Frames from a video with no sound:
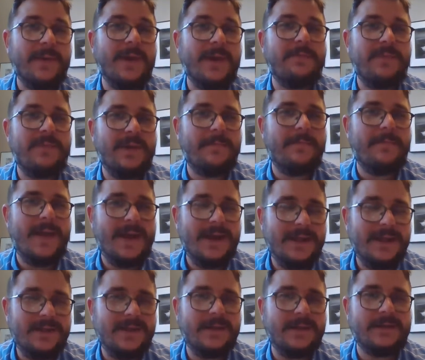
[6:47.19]
but be
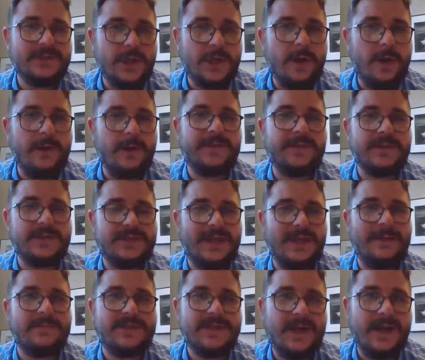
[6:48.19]
many things all at the
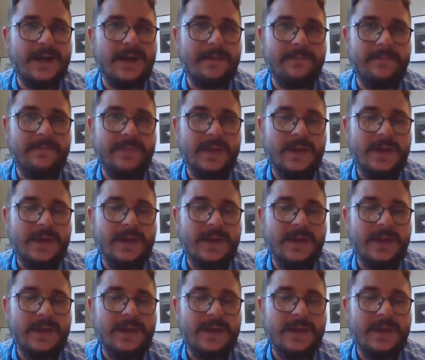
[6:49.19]
same time.